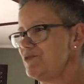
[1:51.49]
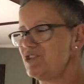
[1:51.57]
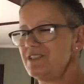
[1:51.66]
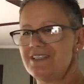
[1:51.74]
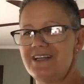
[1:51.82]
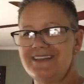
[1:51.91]

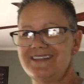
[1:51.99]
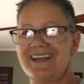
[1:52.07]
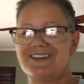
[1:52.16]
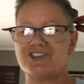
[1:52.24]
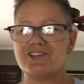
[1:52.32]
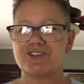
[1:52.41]

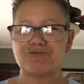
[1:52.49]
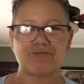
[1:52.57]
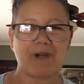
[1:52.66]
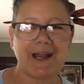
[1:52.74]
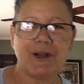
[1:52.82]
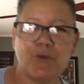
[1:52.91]
They just
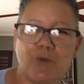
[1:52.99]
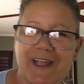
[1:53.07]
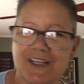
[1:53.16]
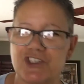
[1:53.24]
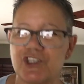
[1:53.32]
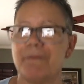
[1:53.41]
right
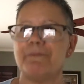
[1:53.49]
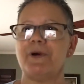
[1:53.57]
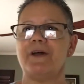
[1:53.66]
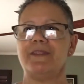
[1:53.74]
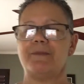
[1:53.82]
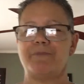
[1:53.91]
away jump
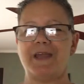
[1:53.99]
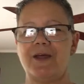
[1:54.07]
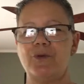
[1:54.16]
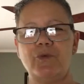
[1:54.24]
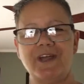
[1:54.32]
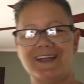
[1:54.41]
on the
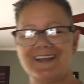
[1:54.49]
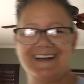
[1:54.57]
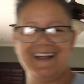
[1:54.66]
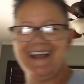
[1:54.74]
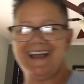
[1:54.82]
bandwagon.